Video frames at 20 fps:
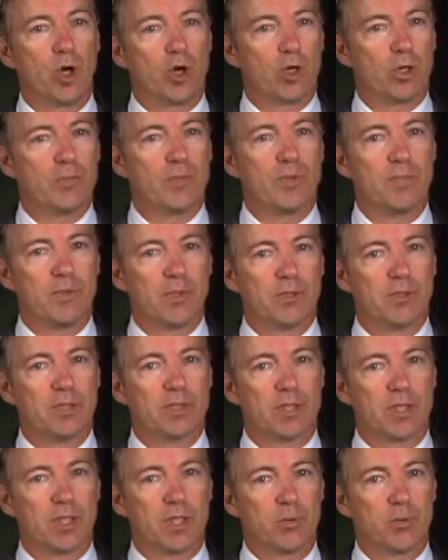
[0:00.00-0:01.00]
arm the
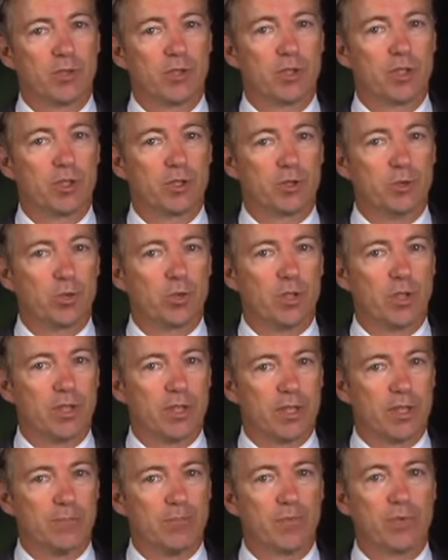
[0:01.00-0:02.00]
military with the
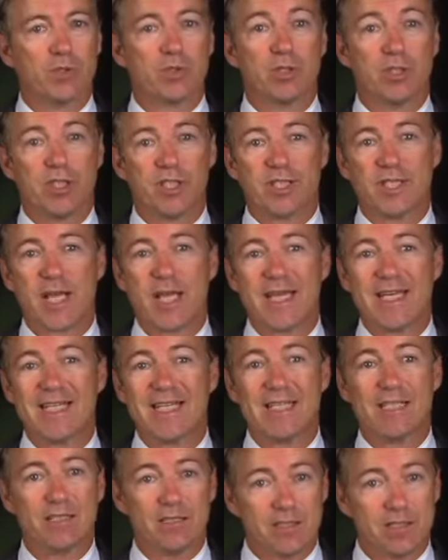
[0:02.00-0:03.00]
authority to detain
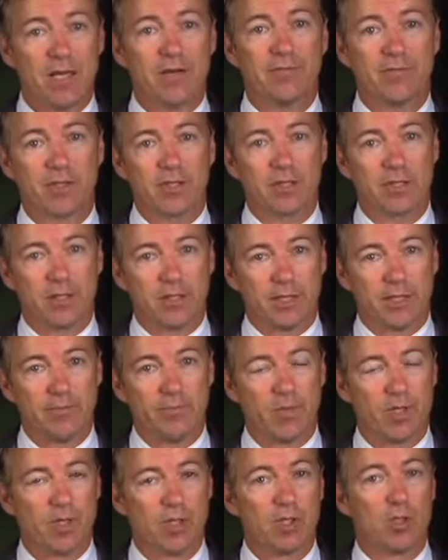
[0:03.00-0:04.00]
indefinitely,
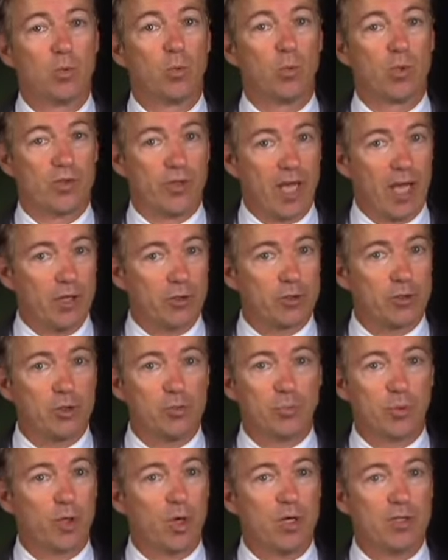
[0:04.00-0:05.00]
without due
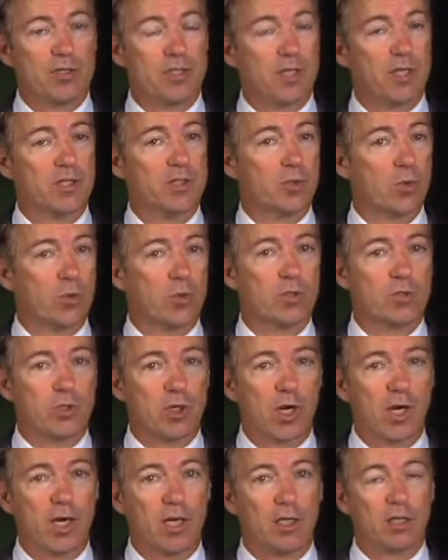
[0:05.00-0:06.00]
process or
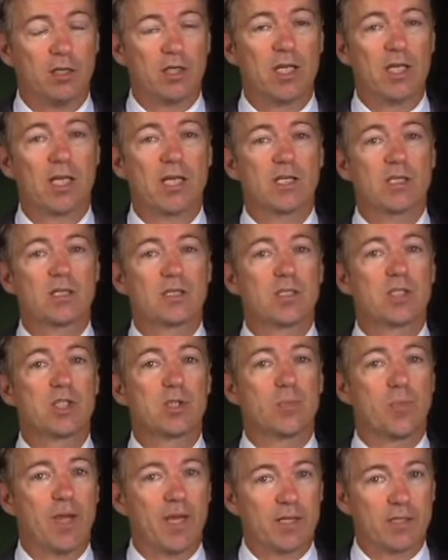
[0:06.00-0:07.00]
trial,
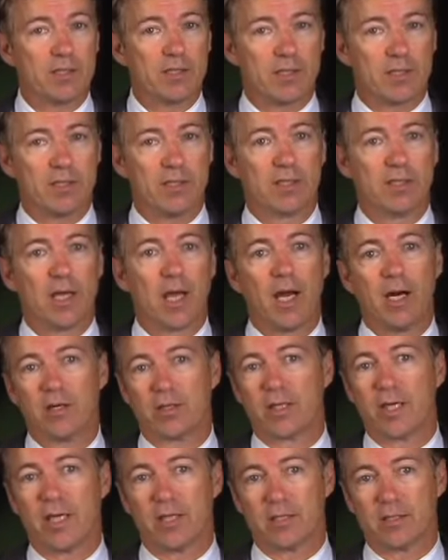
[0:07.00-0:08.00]
suspected al
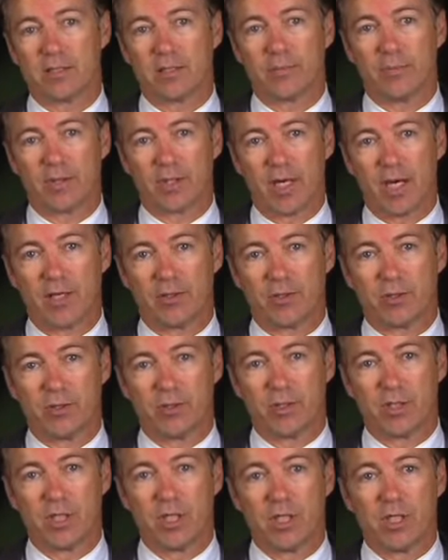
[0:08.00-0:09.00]
Qaeda
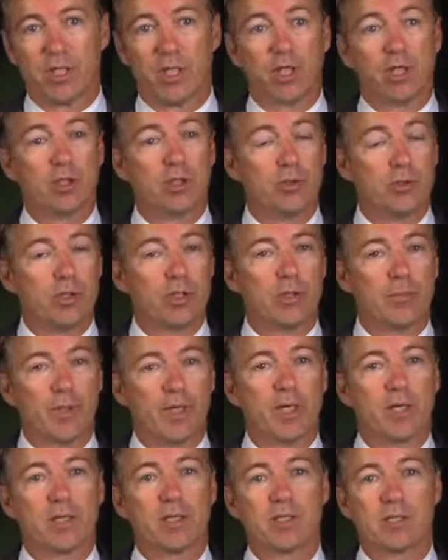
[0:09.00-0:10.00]
sympathizers, including
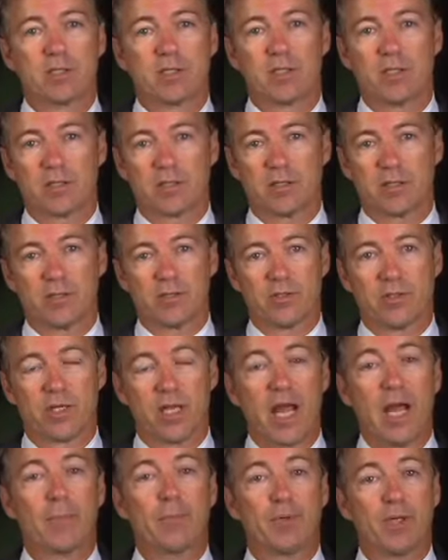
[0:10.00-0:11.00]
American citizens
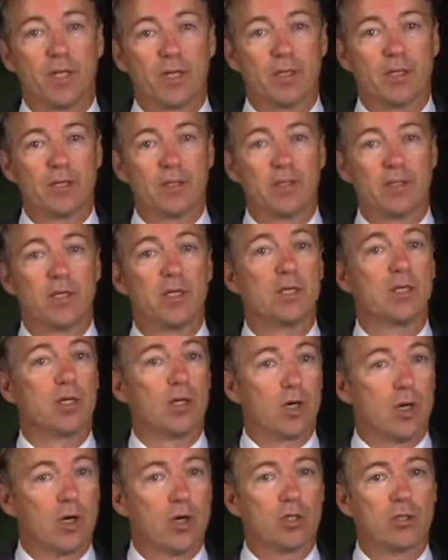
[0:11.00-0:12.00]
apprehended
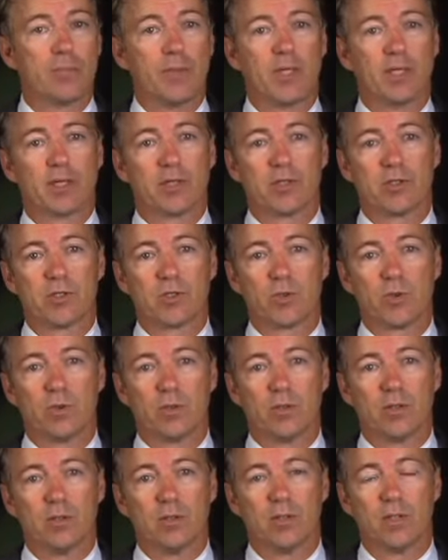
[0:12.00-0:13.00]
on American
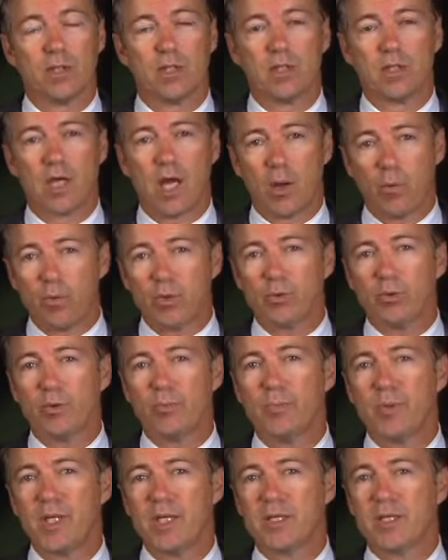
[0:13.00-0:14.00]
soil. I want to
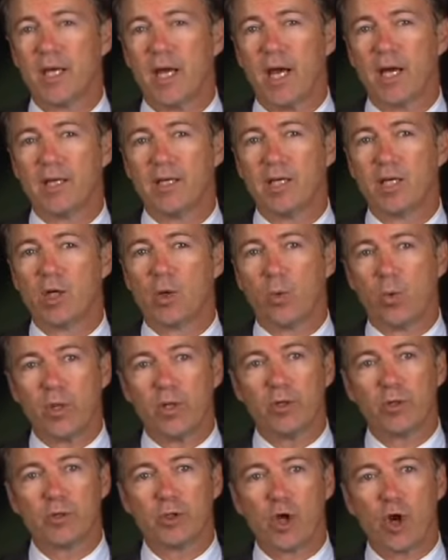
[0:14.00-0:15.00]
repeat that.
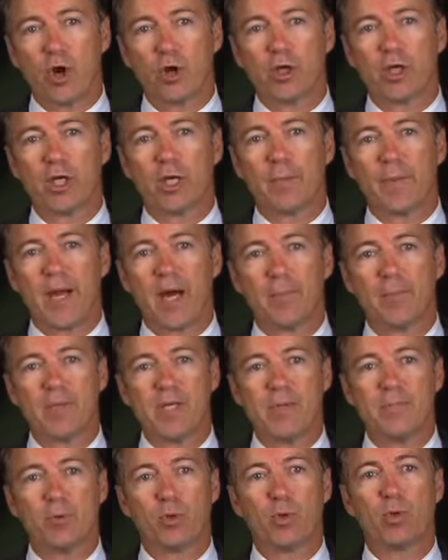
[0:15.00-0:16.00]
We are talking about
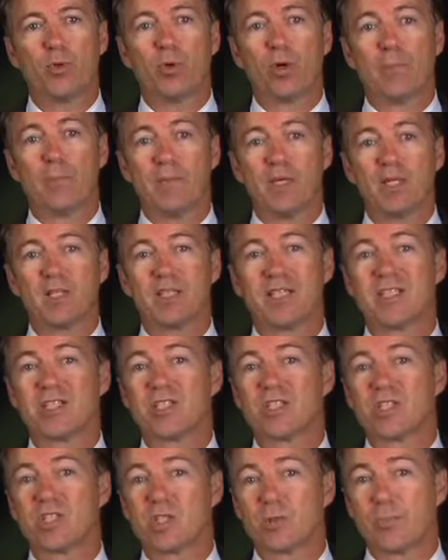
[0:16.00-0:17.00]
people who are merely
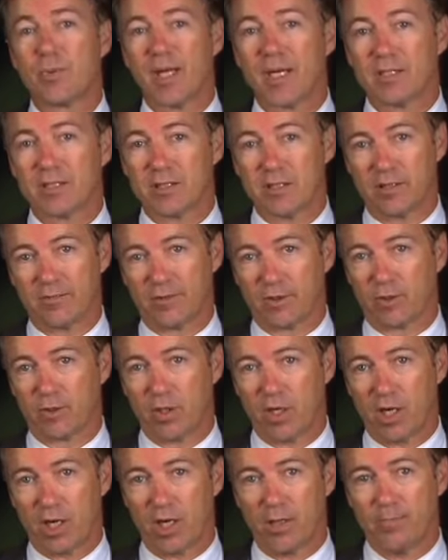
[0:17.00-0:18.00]
suspected of a
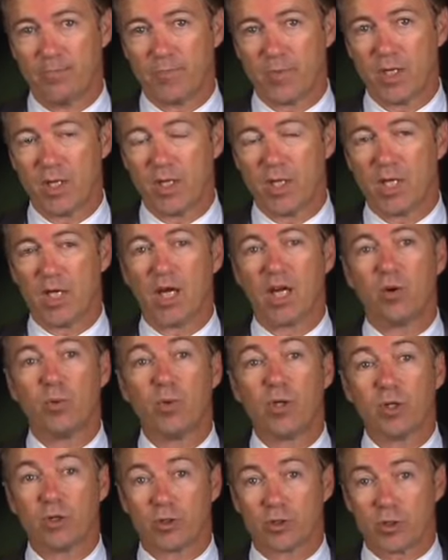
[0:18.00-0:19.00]
crime and
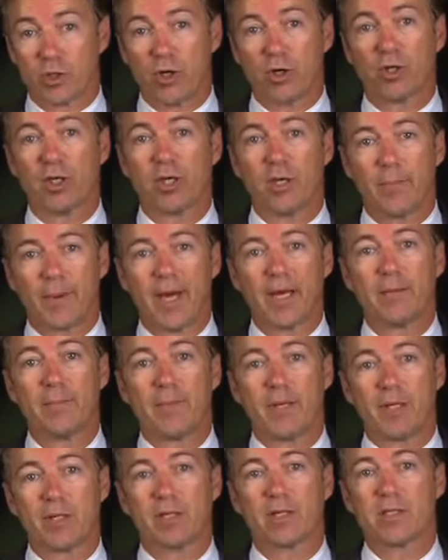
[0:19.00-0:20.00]
we are talking about
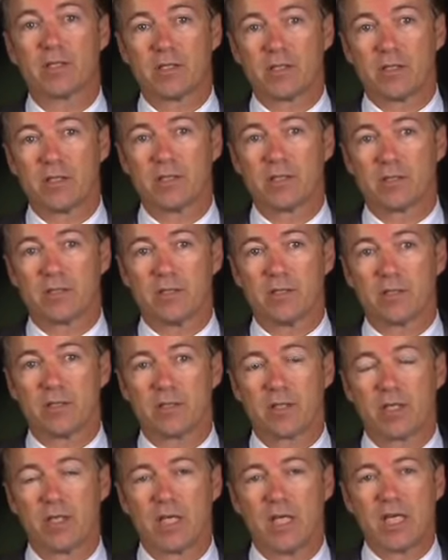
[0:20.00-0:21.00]
American citizens.
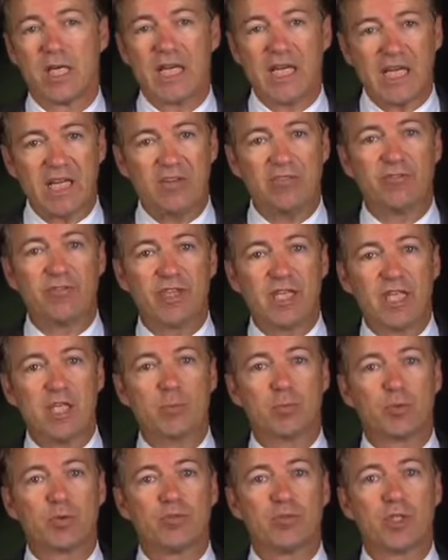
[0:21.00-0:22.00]
If these
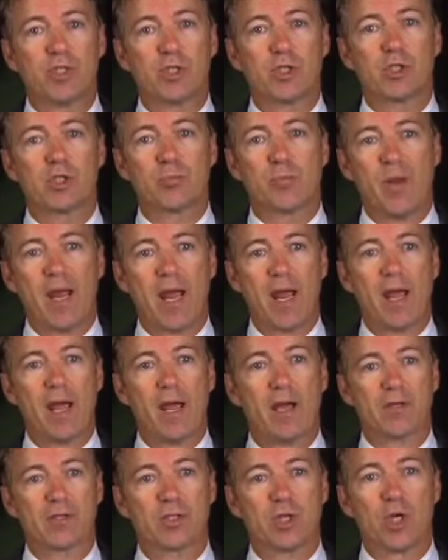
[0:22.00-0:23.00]
provisions
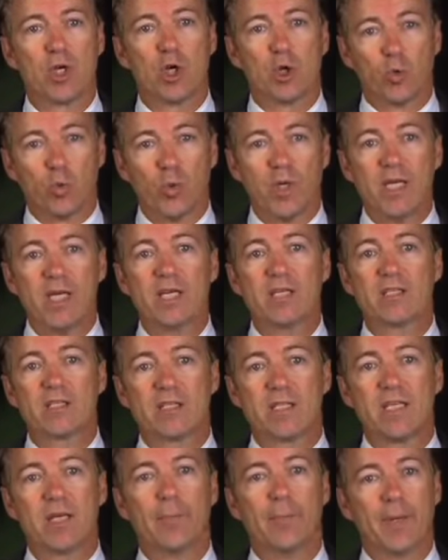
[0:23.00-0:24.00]
pass, we could
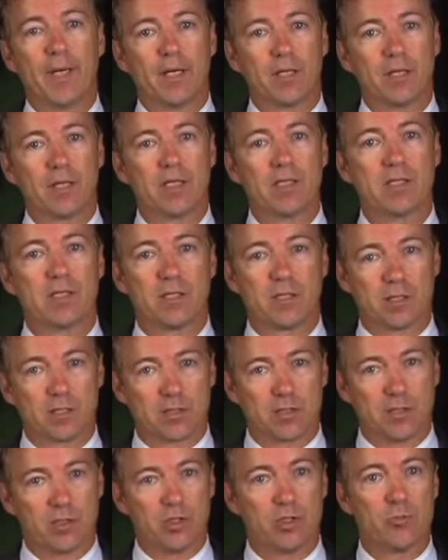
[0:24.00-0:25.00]
see American
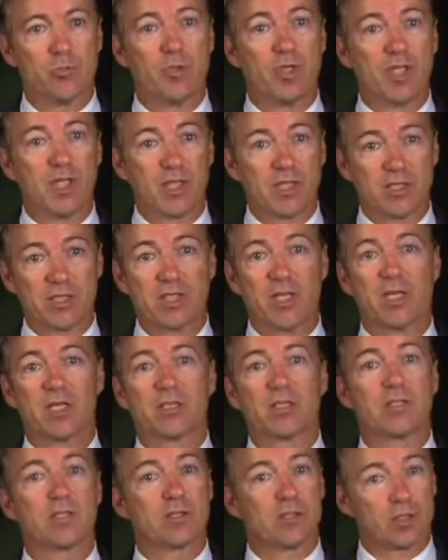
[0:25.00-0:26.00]
citizens being
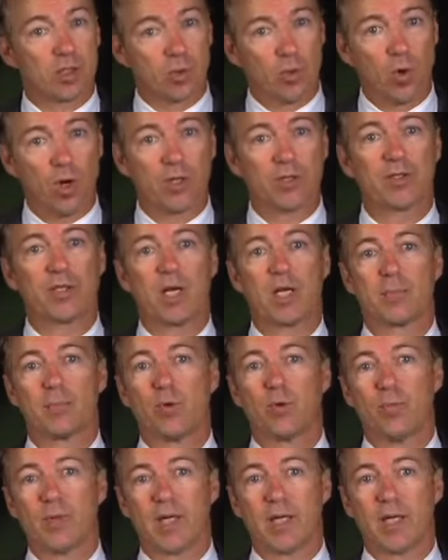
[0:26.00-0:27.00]
sent to
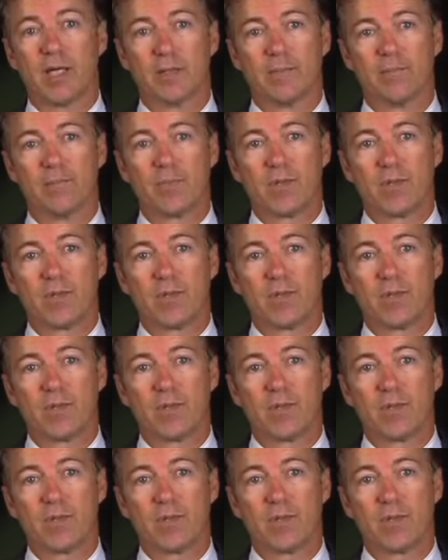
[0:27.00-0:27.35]
Guantanamo Bay.